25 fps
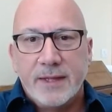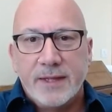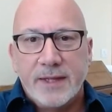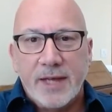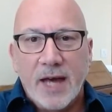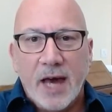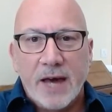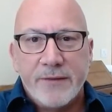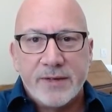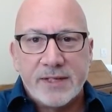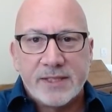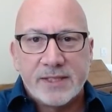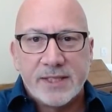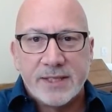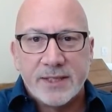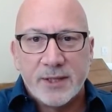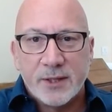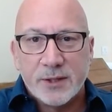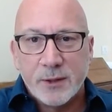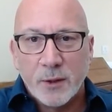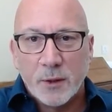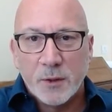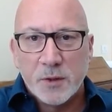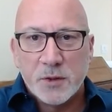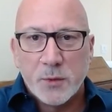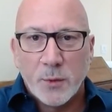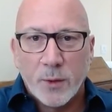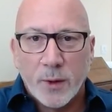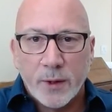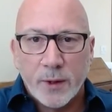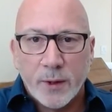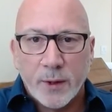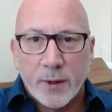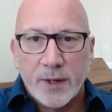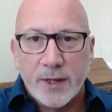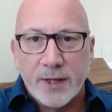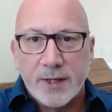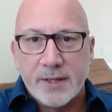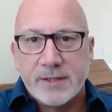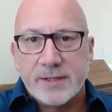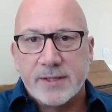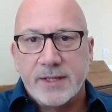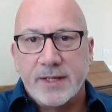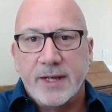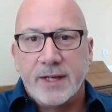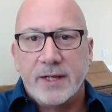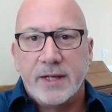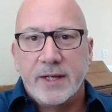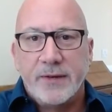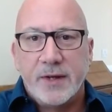Obviously the social worker is
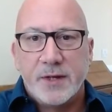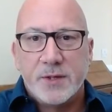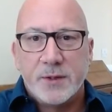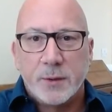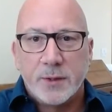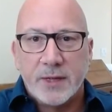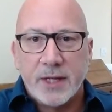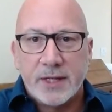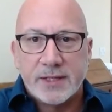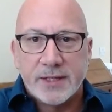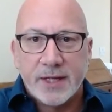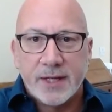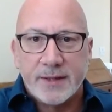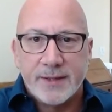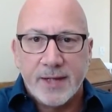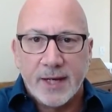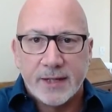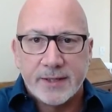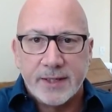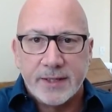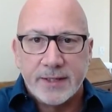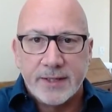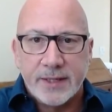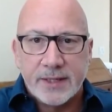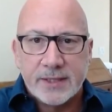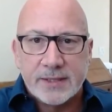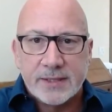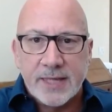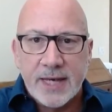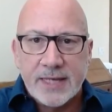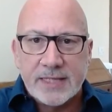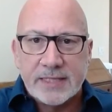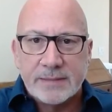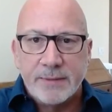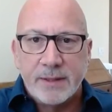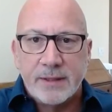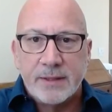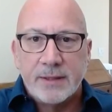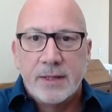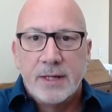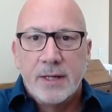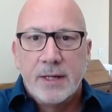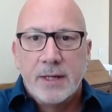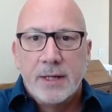the individual that's conducting the assessment,